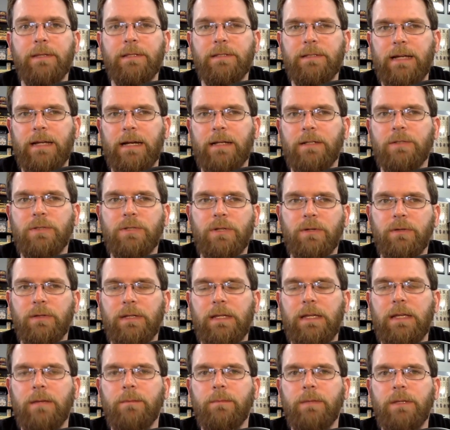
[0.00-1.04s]
This deck
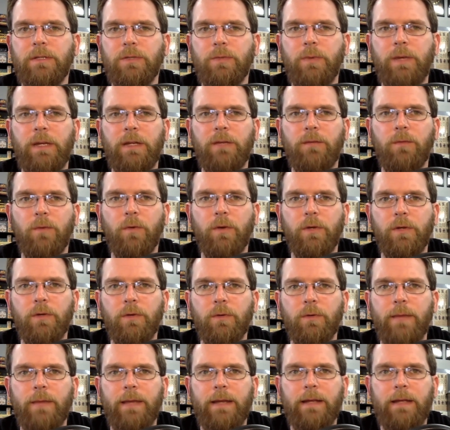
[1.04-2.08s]
certainly can be tweaked for
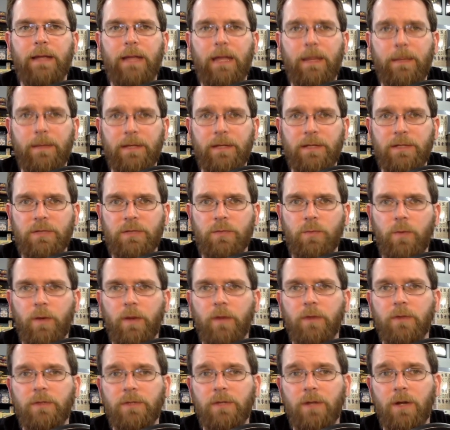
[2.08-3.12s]
your metagame, and this is one of
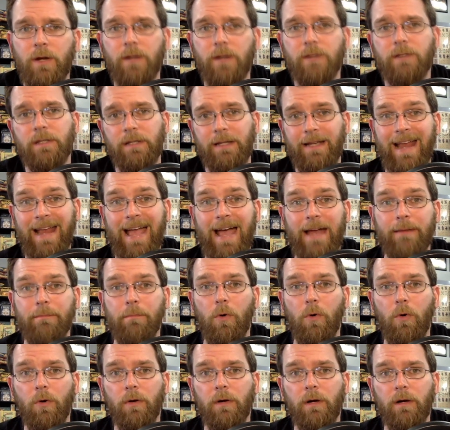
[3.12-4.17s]
those cards that you can add
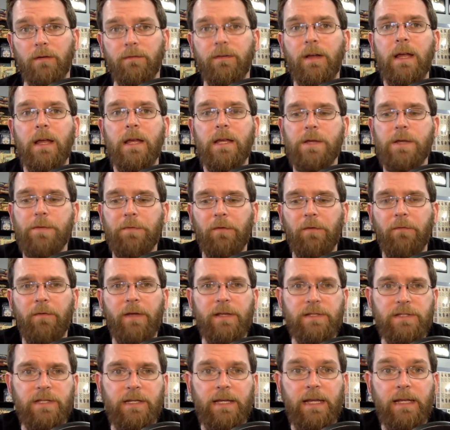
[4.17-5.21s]
more of if you're
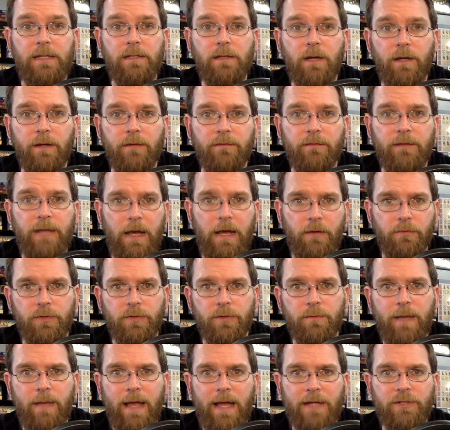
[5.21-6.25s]
facing a ton of
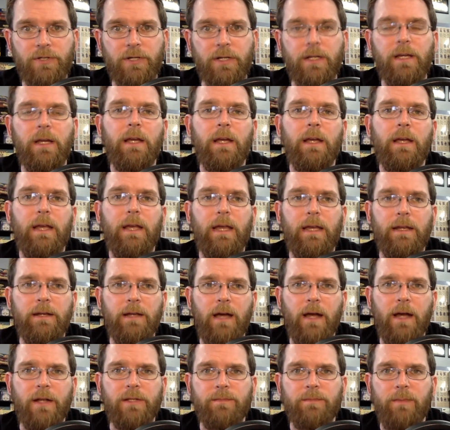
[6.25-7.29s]
counter magic,
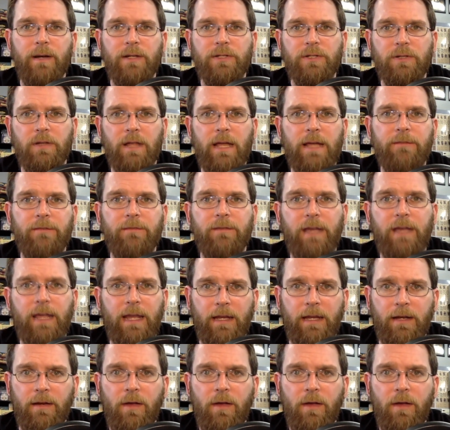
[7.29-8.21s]
not as much life gain.